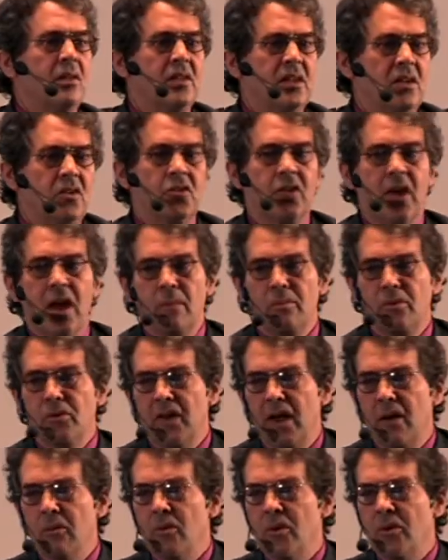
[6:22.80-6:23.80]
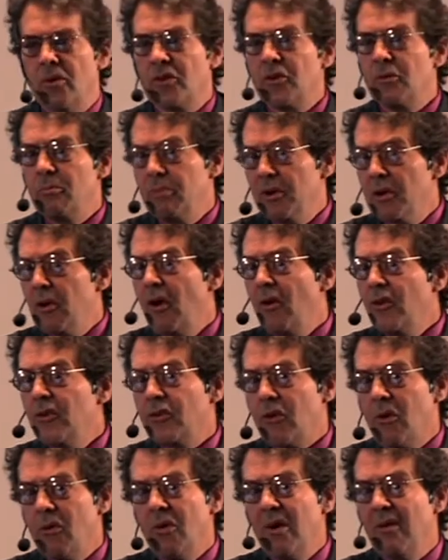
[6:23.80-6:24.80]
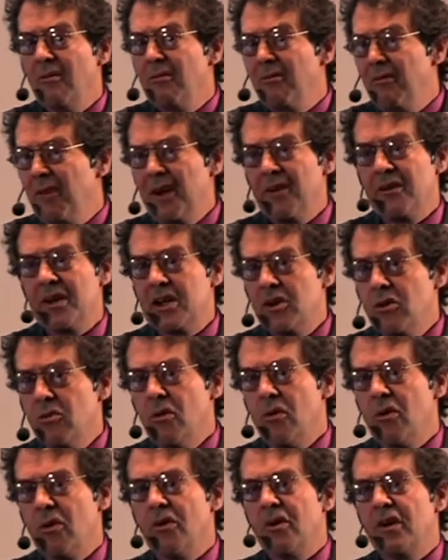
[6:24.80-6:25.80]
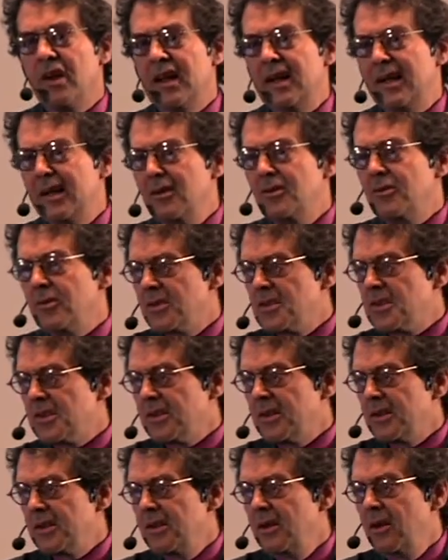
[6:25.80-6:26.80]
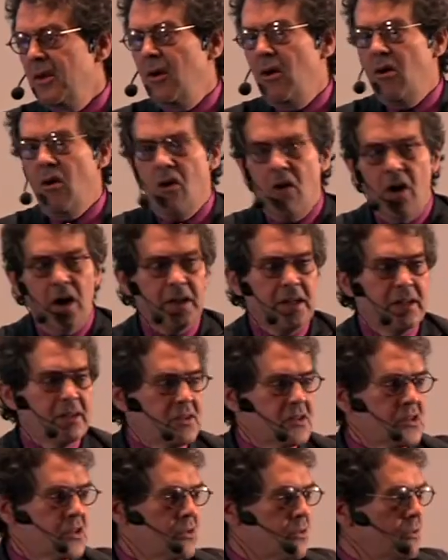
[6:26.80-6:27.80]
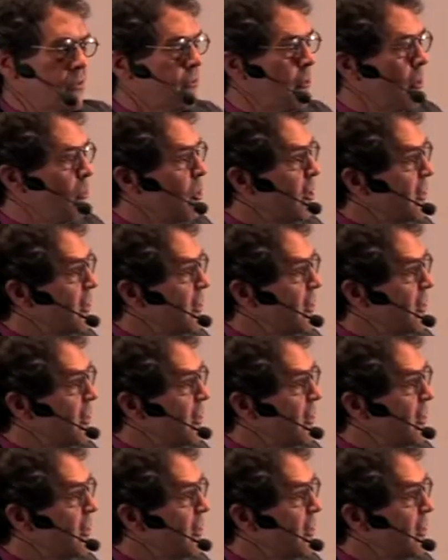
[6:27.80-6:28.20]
these cable networks, but also a very core and interested audience from